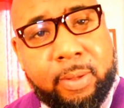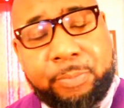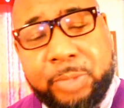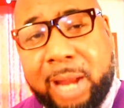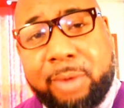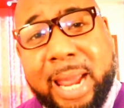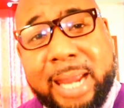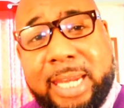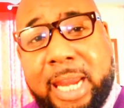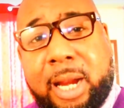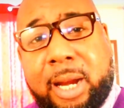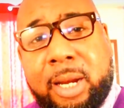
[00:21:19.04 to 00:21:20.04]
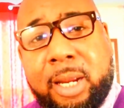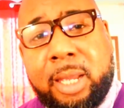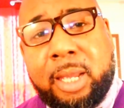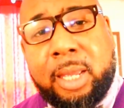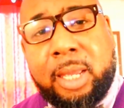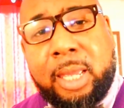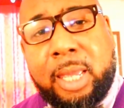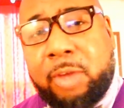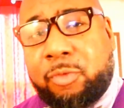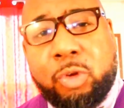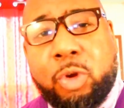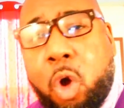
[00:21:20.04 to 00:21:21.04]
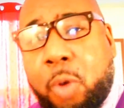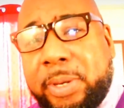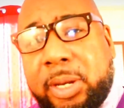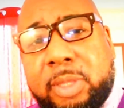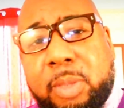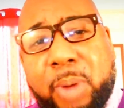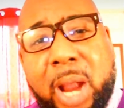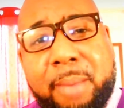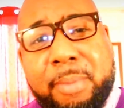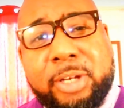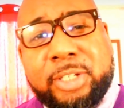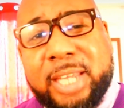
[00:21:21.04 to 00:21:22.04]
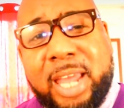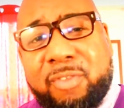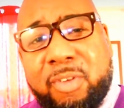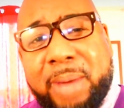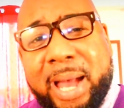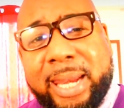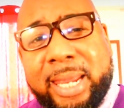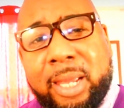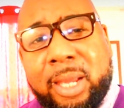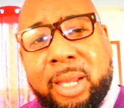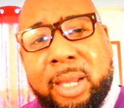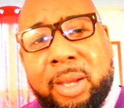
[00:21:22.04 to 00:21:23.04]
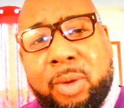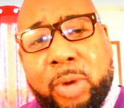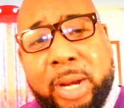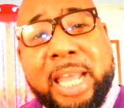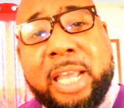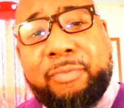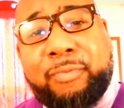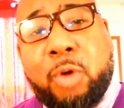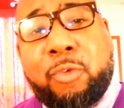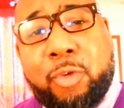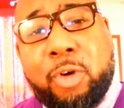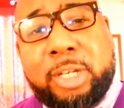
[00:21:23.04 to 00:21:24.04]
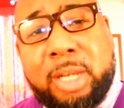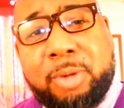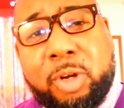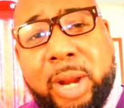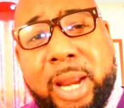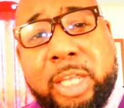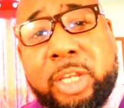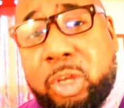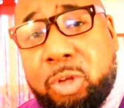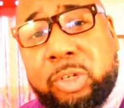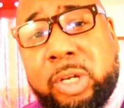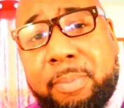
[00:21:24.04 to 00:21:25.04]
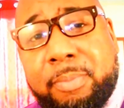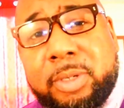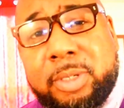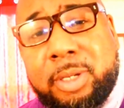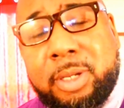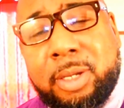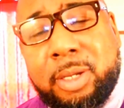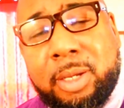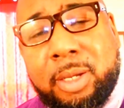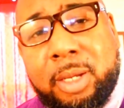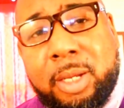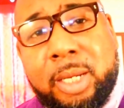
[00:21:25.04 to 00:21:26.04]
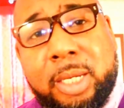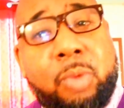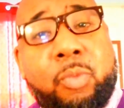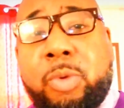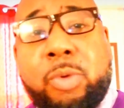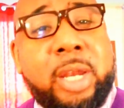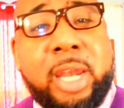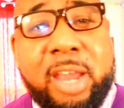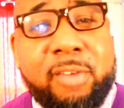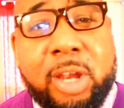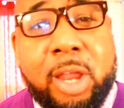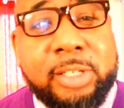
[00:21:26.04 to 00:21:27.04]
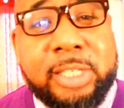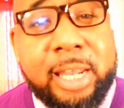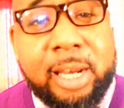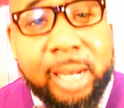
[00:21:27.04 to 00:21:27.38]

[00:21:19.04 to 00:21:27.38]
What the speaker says: That right there, if you were to open up the primaries to everybody, where they can vote for a Democrat in huge numbers, then we would have never lost that